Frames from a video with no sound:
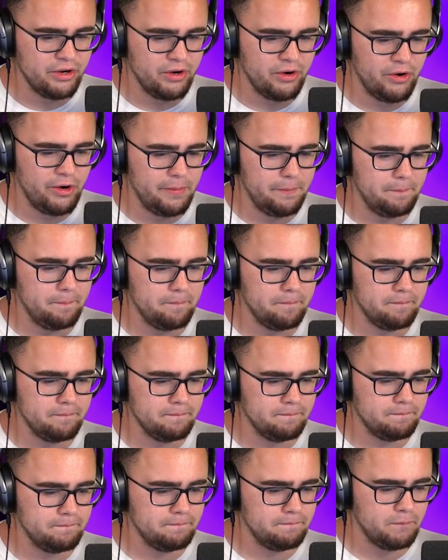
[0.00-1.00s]
Oh!
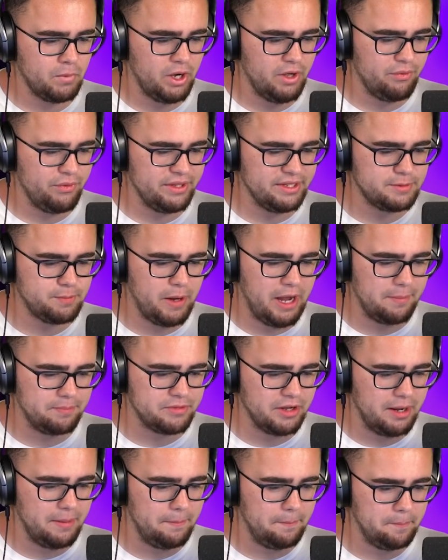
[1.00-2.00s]
Well, these oh
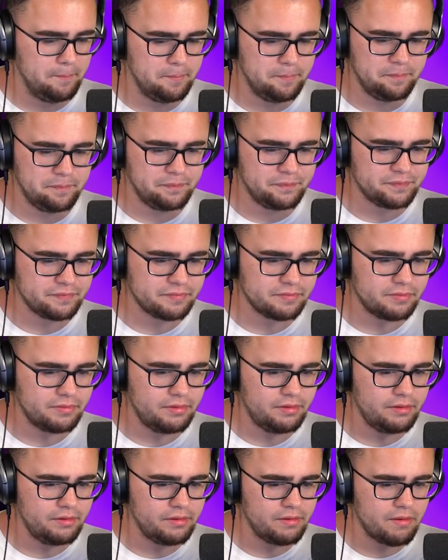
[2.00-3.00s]
popped up.
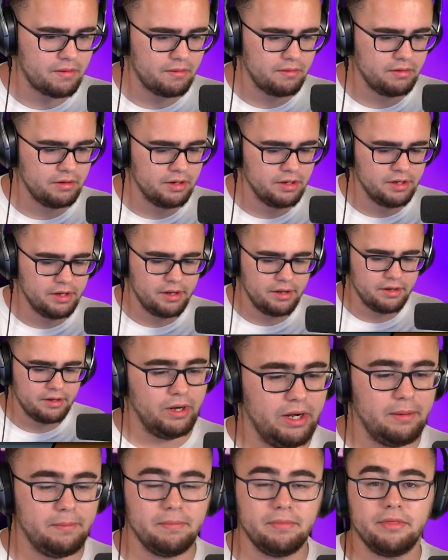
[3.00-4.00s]
Well, too bad.
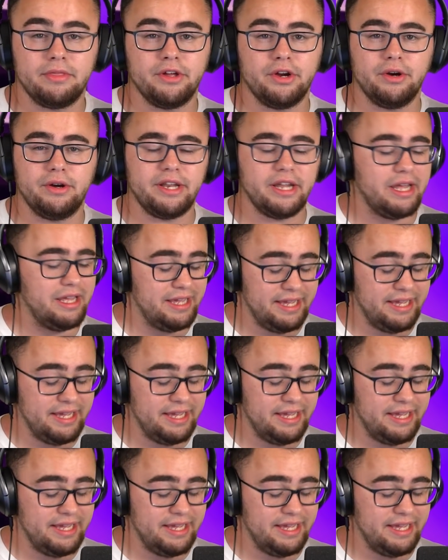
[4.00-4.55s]
Well, they're dead.